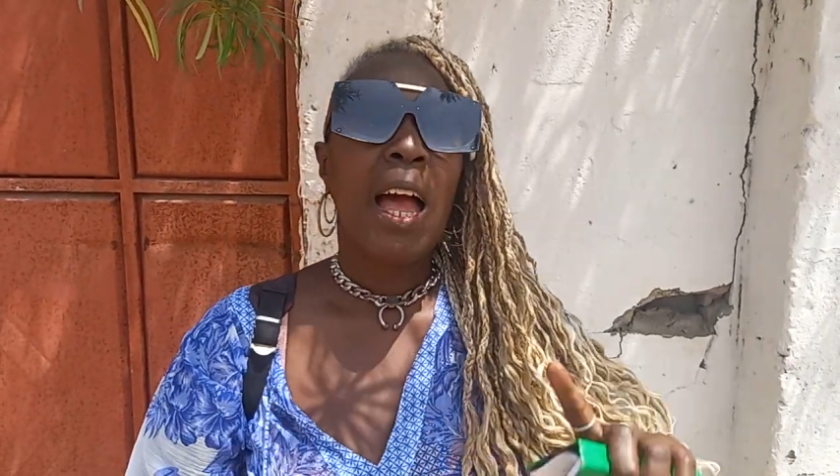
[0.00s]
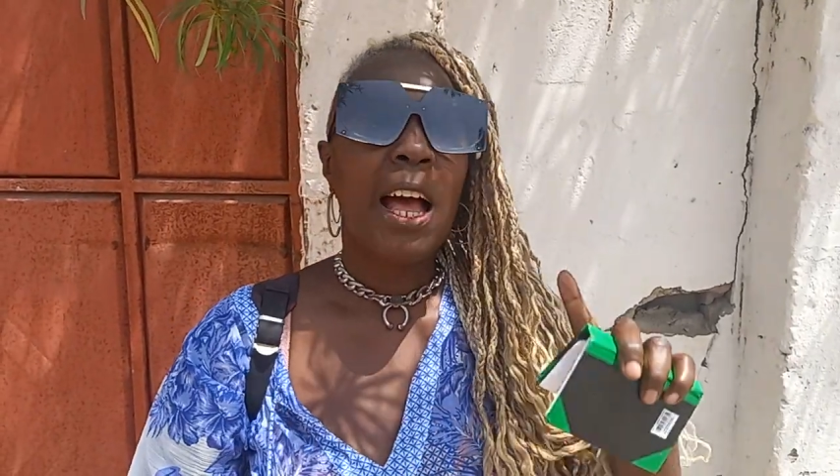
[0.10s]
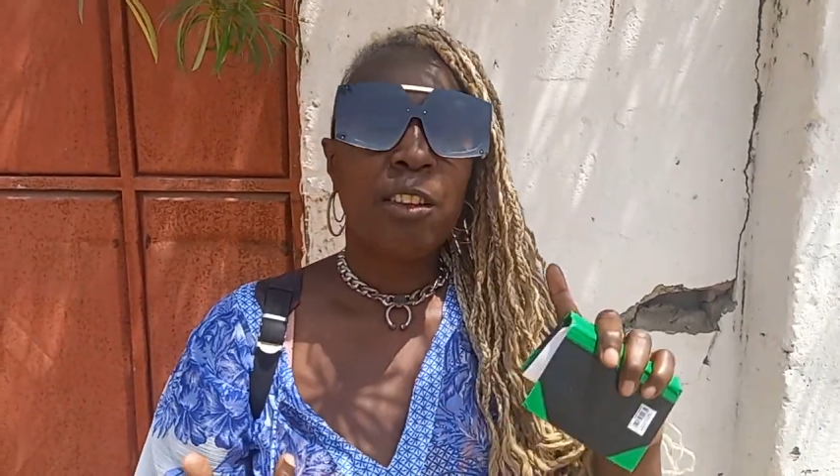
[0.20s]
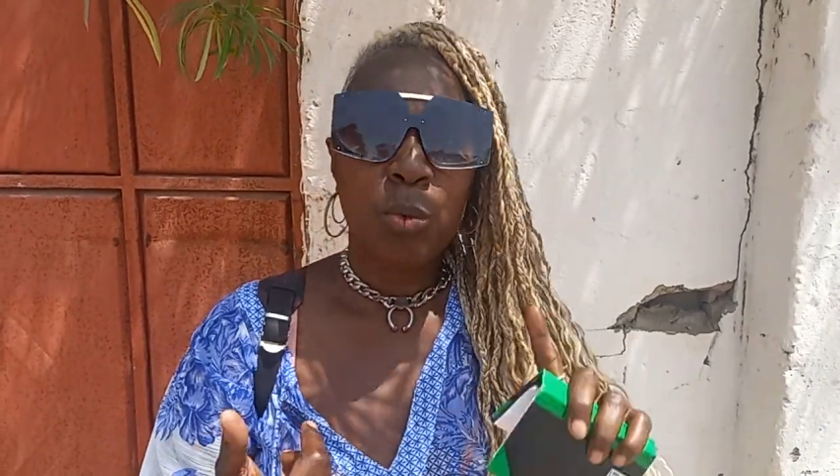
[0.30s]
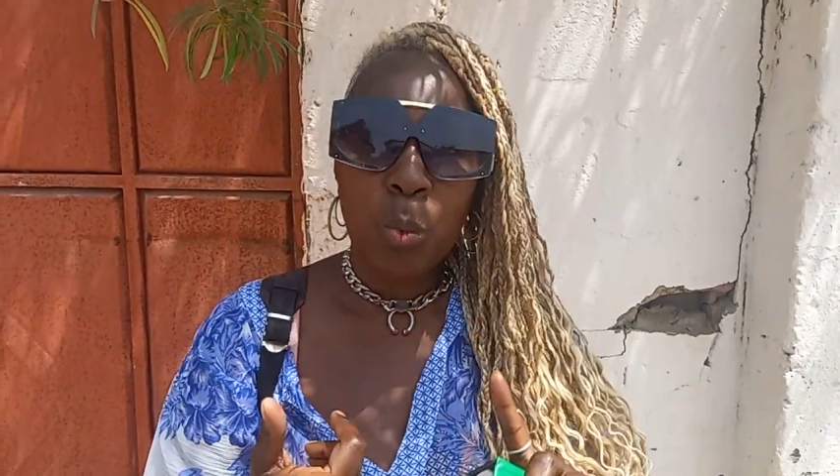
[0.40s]

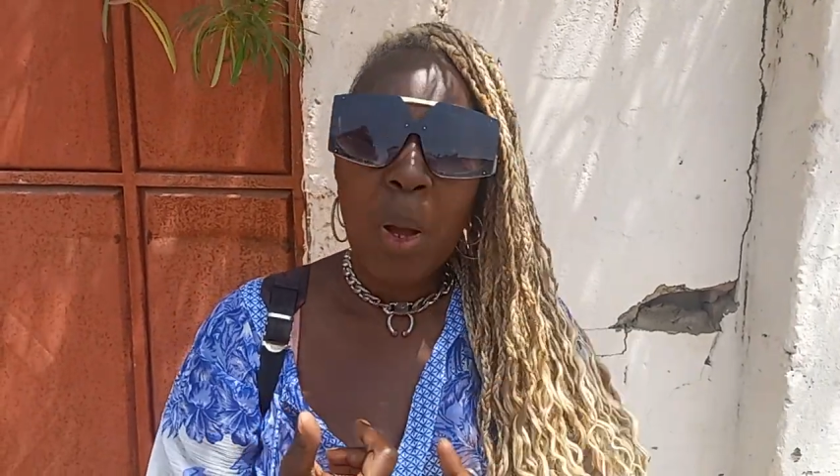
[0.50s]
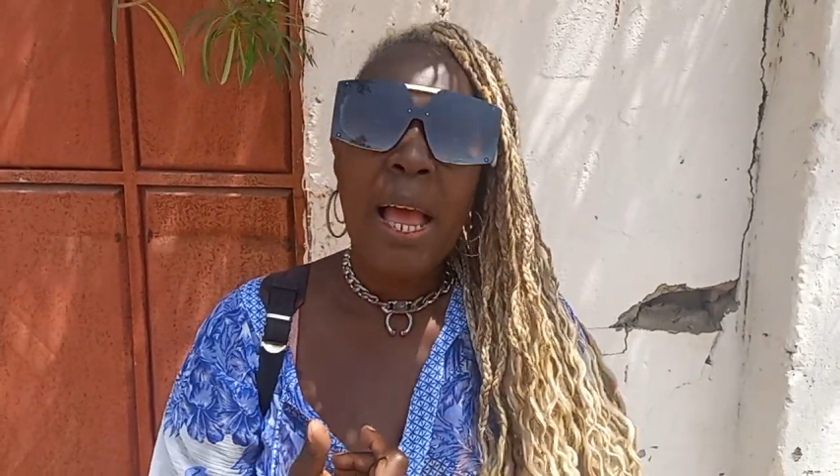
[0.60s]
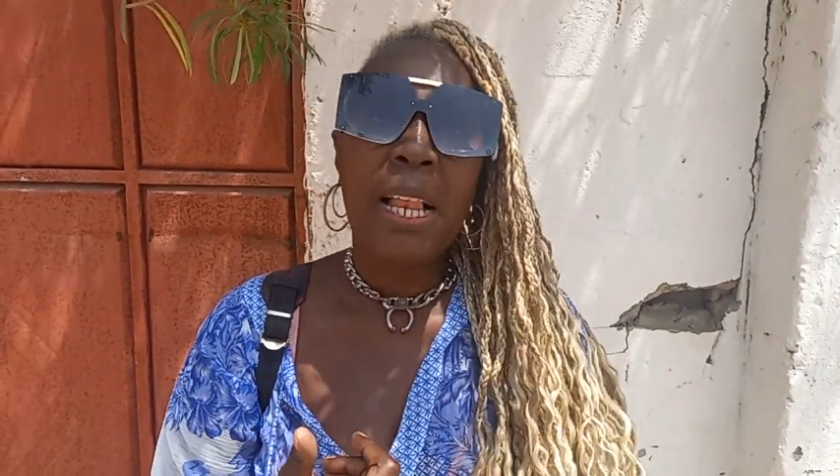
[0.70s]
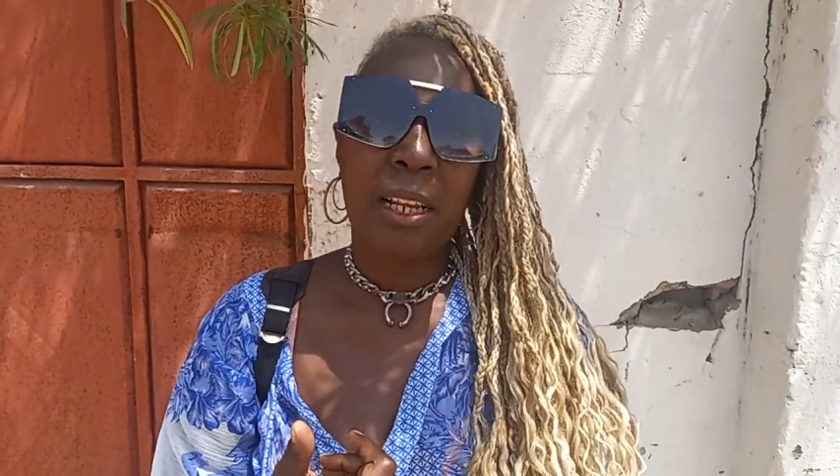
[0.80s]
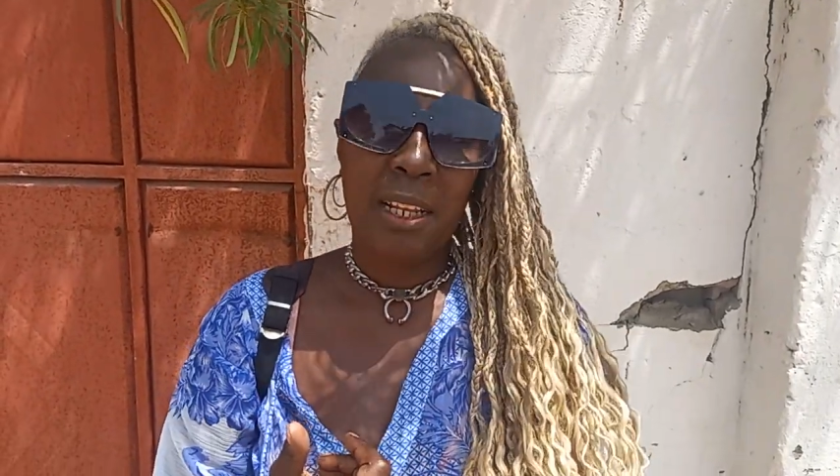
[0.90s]
as
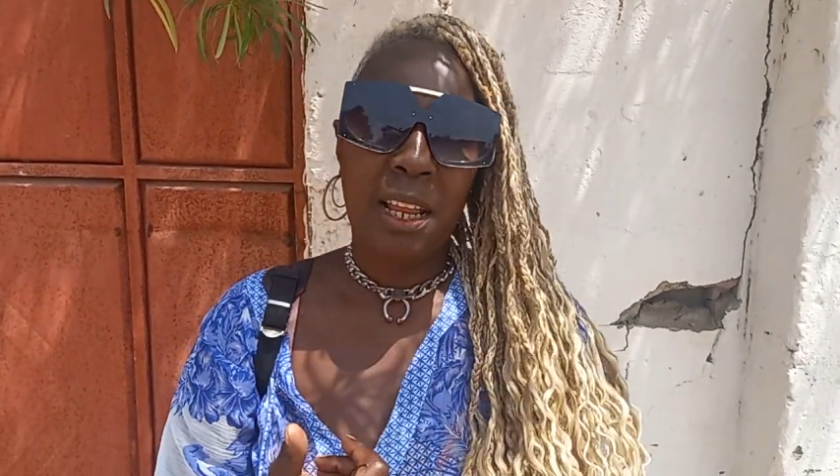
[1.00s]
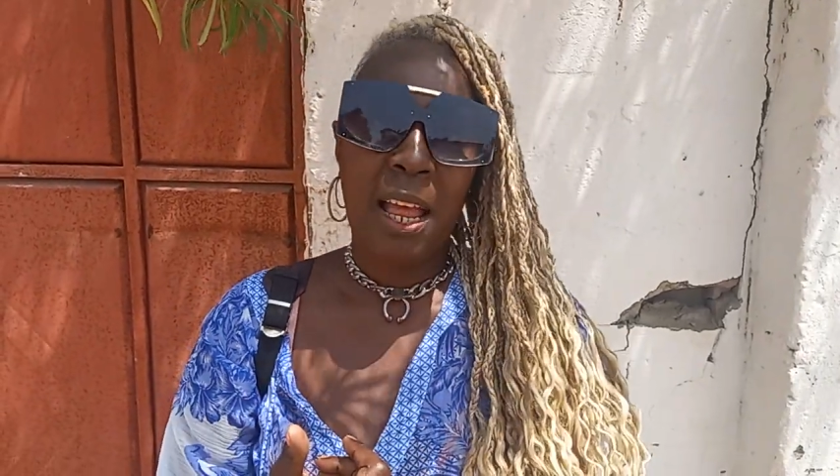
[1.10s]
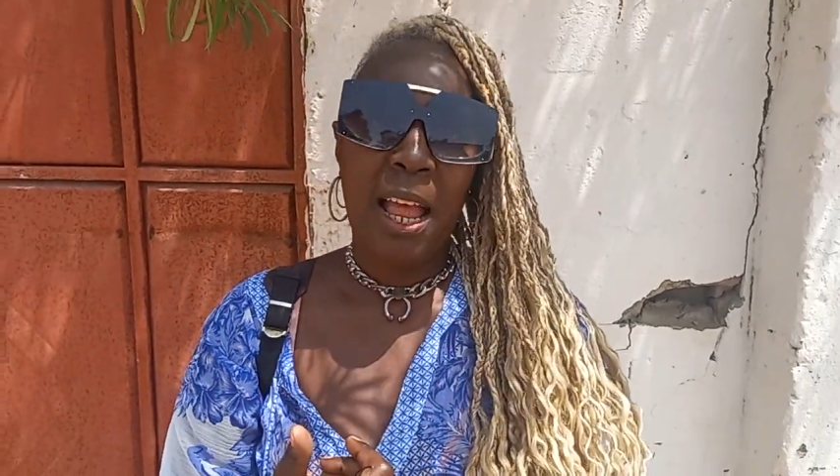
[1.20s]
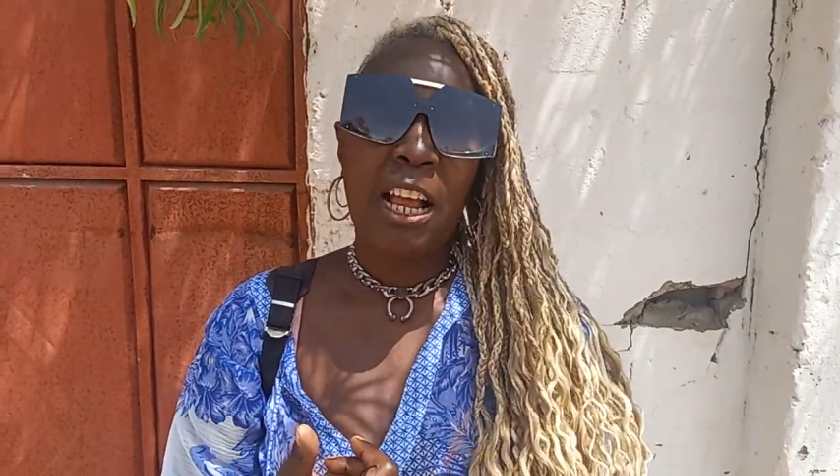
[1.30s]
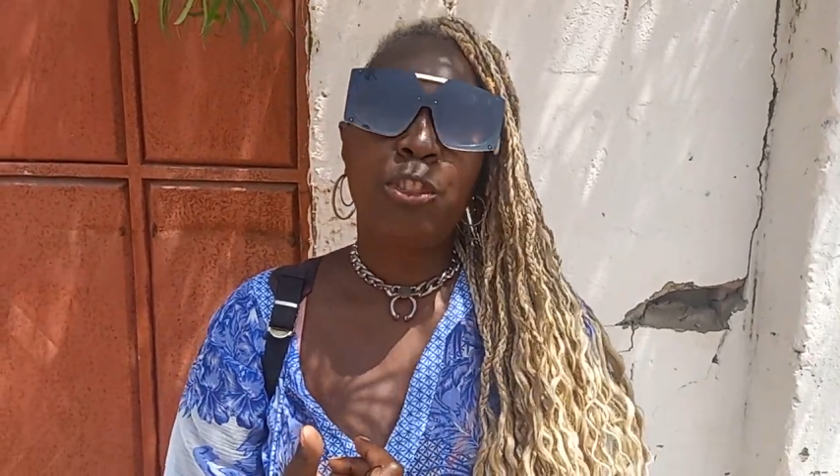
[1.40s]
well
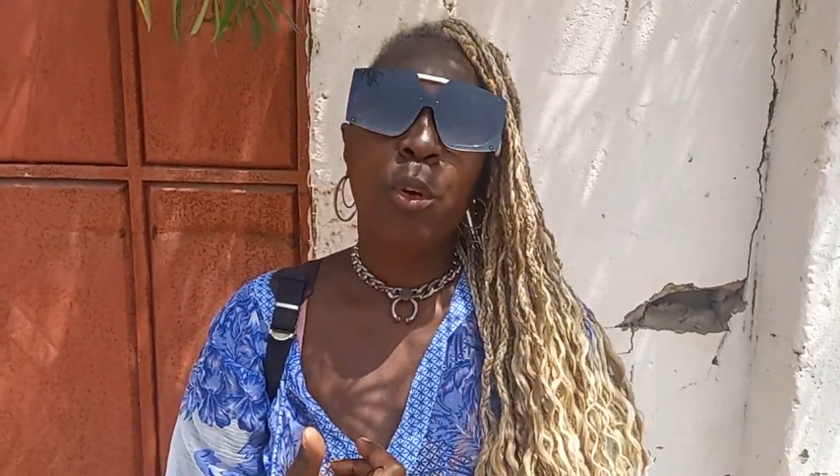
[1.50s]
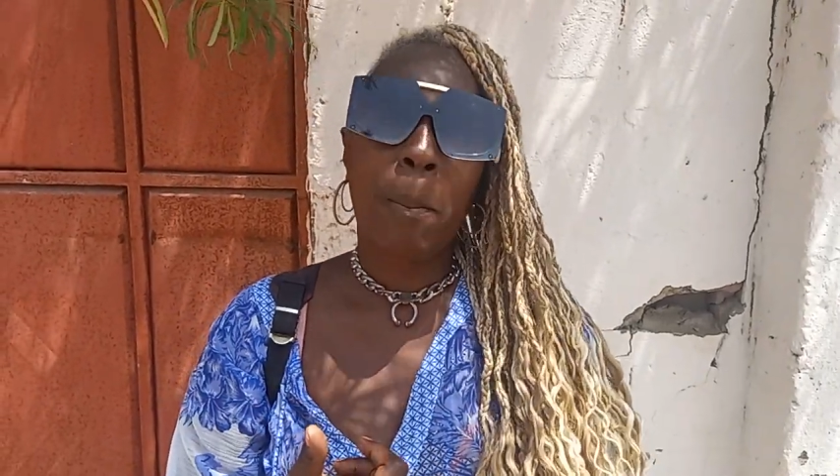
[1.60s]
as your